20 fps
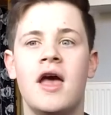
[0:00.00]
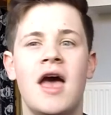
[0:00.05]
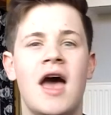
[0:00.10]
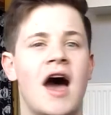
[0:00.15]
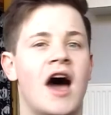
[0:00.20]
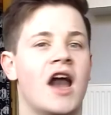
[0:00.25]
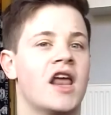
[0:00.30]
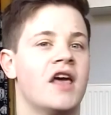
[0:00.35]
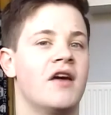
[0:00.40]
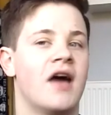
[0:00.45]

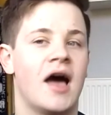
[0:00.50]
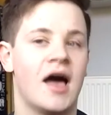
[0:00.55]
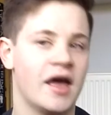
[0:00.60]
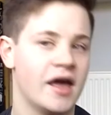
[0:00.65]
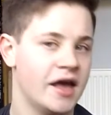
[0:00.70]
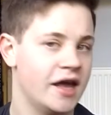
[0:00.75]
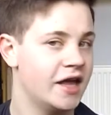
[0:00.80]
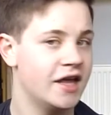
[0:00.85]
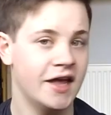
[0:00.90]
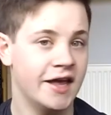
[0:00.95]
and
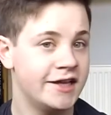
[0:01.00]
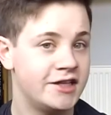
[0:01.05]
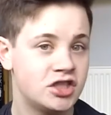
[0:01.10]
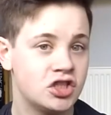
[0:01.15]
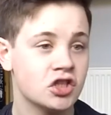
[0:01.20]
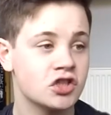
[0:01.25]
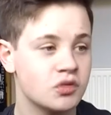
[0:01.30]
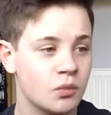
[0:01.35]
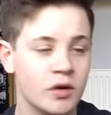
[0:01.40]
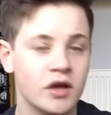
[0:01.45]
it's
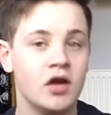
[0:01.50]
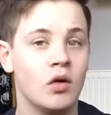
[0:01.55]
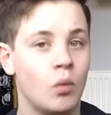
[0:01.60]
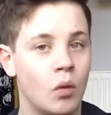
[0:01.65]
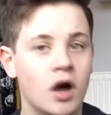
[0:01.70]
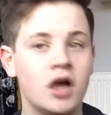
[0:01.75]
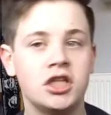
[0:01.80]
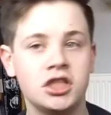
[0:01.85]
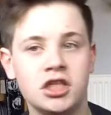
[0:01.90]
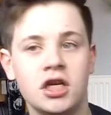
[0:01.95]
just when you
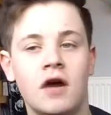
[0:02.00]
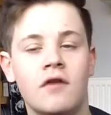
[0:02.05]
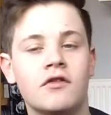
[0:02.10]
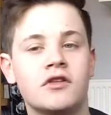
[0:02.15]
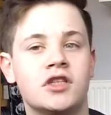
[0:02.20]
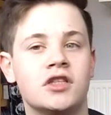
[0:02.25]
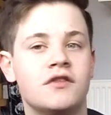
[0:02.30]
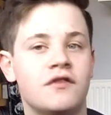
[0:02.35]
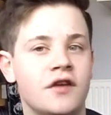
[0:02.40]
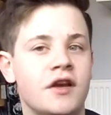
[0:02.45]
watch
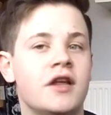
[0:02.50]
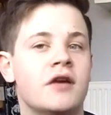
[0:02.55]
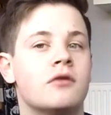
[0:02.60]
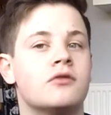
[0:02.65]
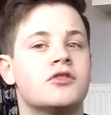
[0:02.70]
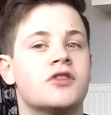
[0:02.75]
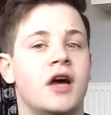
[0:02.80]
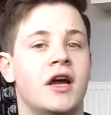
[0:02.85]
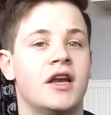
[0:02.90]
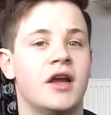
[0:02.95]
Novrich's
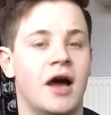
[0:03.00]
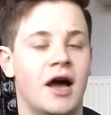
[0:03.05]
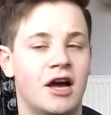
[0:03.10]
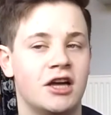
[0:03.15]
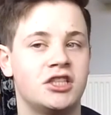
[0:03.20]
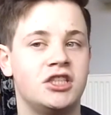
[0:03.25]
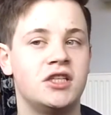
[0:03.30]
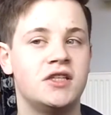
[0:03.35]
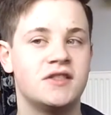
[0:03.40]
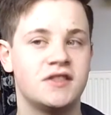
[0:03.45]
videos and you
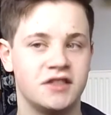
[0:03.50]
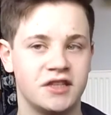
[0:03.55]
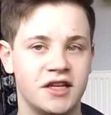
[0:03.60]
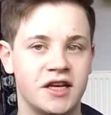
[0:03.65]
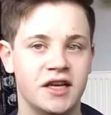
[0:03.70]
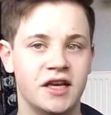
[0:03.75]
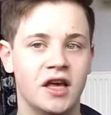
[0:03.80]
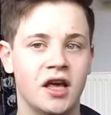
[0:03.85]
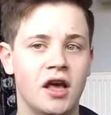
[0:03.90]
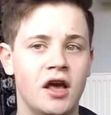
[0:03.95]
actually
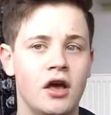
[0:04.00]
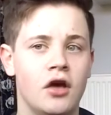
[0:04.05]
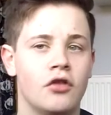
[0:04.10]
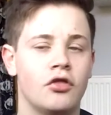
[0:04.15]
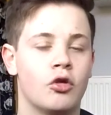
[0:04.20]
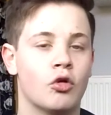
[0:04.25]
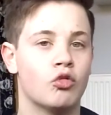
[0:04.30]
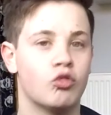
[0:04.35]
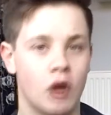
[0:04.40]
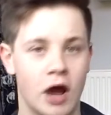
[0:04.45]
see
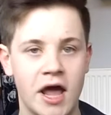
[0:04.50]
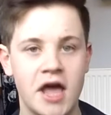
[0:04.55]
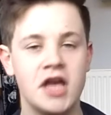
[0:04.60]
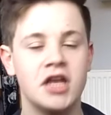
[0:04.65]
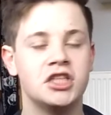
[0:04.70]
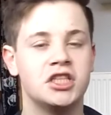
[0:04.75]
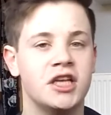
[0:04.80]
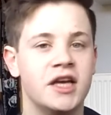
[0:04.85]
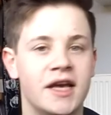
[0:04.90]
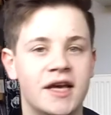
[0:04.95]
the
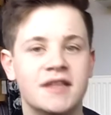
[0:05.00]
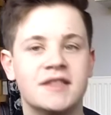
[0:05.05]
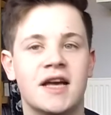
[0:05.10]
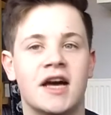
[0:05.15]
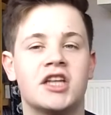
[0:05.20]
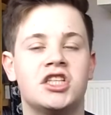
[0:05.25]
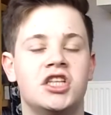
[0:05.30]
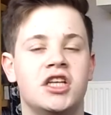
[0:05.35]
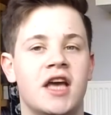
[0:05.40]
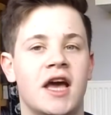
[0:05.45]
range he is
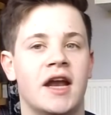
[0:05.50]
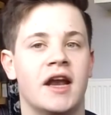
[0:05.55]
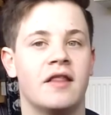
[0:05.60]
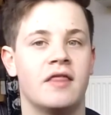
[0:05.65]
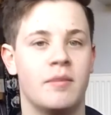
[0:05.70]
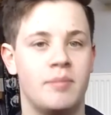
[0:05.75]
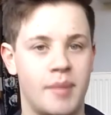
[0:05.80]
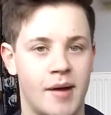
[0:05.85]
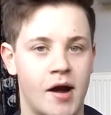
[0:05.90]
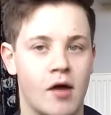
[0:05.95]
actually getting and the
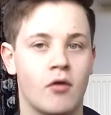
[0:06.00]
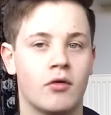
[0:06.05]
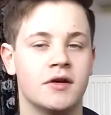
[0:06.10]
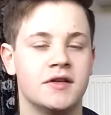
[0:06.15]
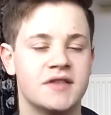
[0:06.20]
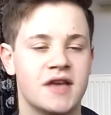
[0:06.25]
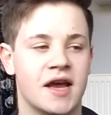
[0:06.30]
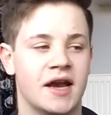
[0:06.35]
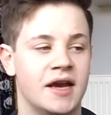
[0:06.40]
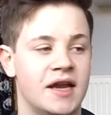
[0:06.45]
power he's
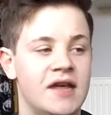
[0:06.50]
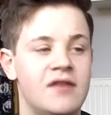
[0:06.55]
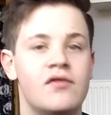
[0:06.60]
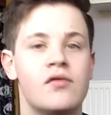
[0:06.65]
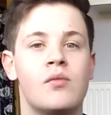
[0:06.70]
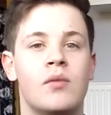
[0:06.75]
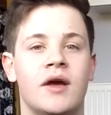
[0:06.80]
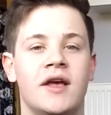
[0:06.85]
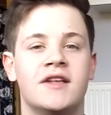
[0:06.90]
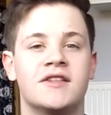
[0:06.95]
getting, even
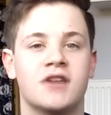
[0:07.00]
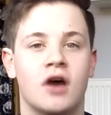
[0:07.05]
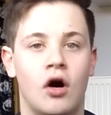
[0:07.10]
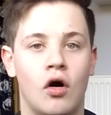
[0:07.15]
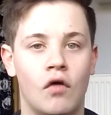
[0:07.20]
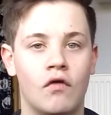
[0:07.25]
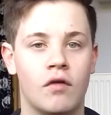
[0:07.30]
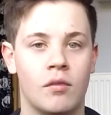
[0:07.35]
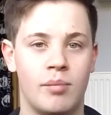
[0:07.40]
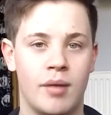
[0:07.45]
with his
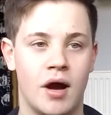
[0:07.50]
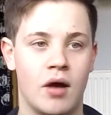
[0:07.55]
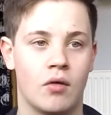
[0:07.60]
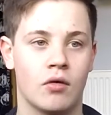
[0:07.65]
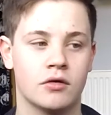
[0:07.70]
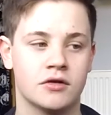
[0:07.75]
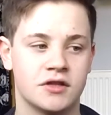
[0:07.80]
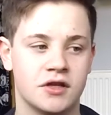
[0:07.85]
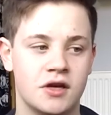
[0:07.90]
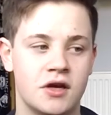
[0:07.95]

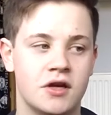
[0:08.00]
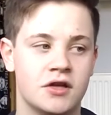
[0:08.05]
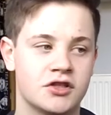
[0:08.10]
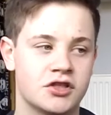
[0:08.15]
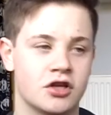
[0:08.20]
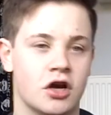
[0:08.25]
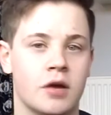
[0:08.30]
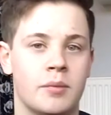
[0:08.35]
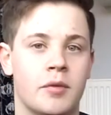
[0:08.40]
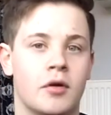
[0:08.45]
overpowered
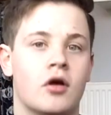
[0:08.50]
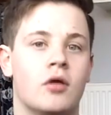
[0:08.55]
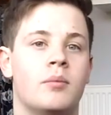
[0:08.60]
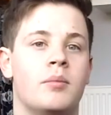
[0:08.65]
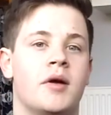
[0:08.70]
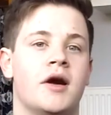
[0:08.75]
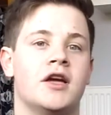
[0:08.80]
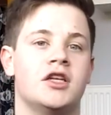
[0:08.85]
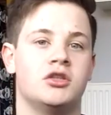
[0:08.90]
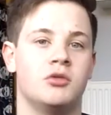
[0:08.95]
sniper
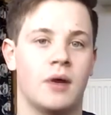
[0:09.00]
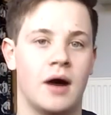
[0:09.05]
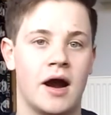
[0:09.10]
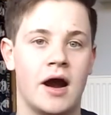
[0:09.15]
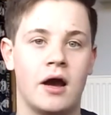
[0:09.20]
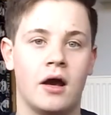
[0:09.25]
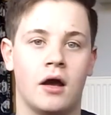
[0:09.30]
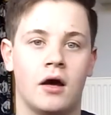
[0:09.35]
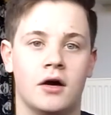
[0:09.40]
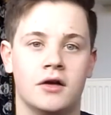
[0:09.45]
compared to
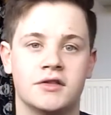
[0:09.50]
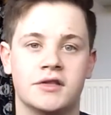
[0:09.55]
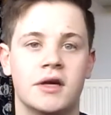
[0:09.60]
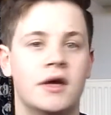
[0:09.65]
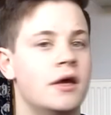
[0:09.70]
our laws,